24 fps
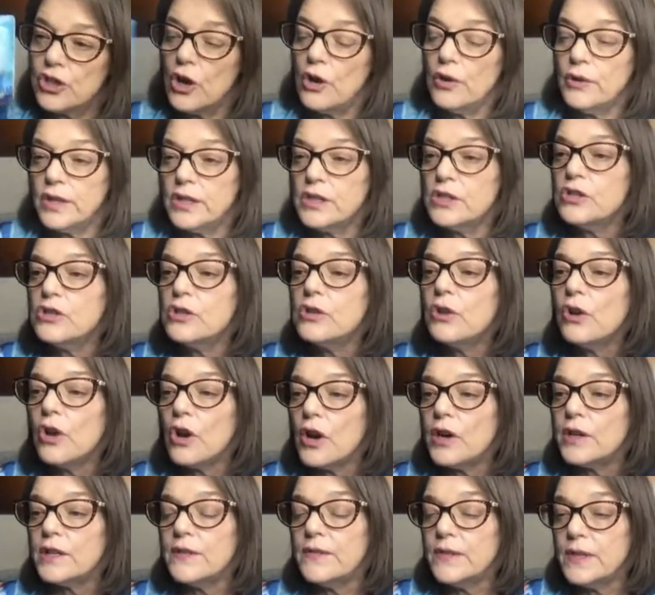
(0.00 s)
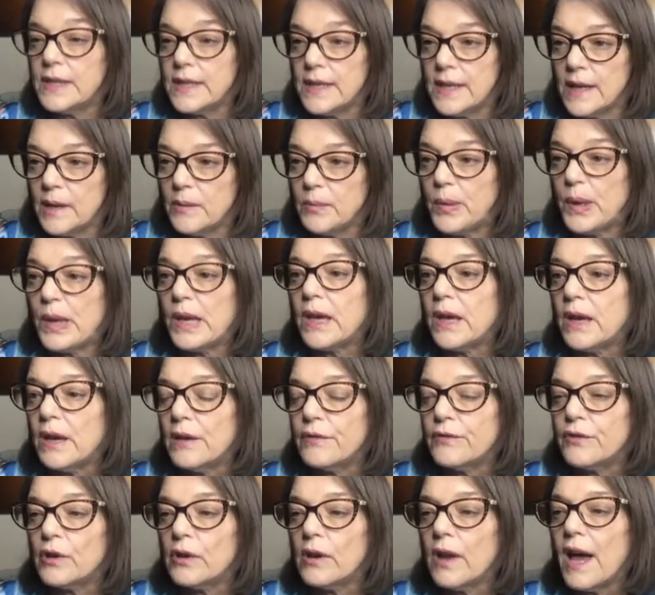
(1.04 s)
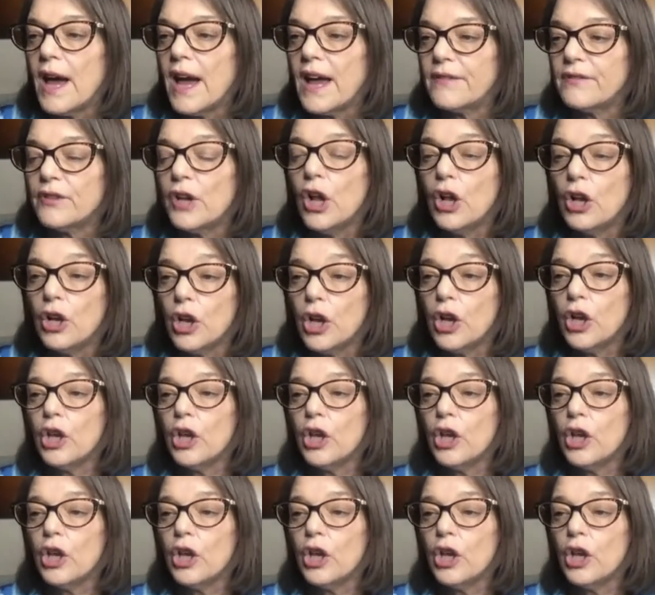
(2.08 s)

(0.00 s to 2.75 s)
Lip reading: get too caught in the nitpicking of your life. Look